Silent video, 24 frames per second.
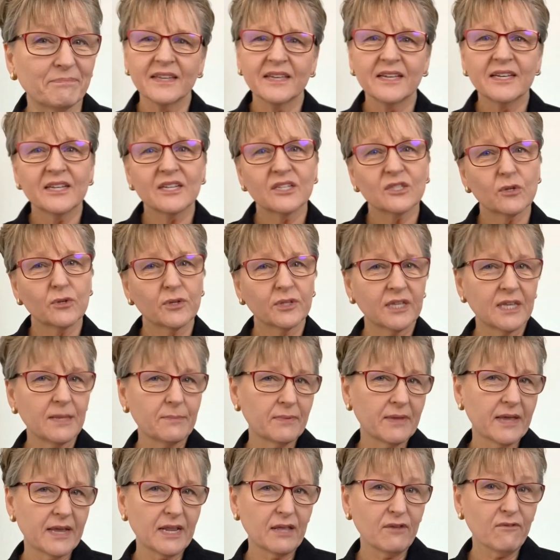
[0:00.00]
So to keep
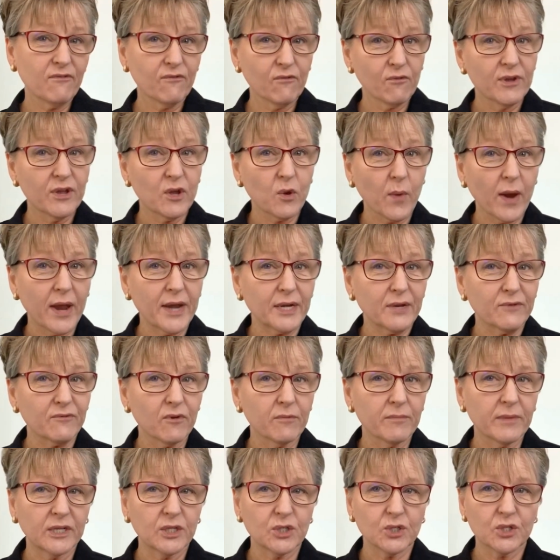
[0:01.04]
getting free grant
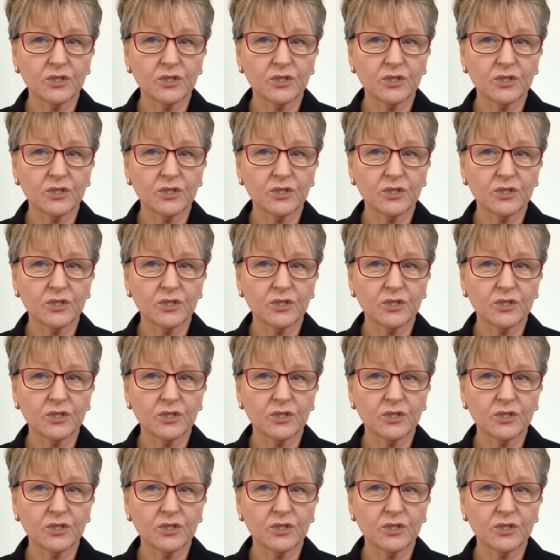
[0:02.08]
information,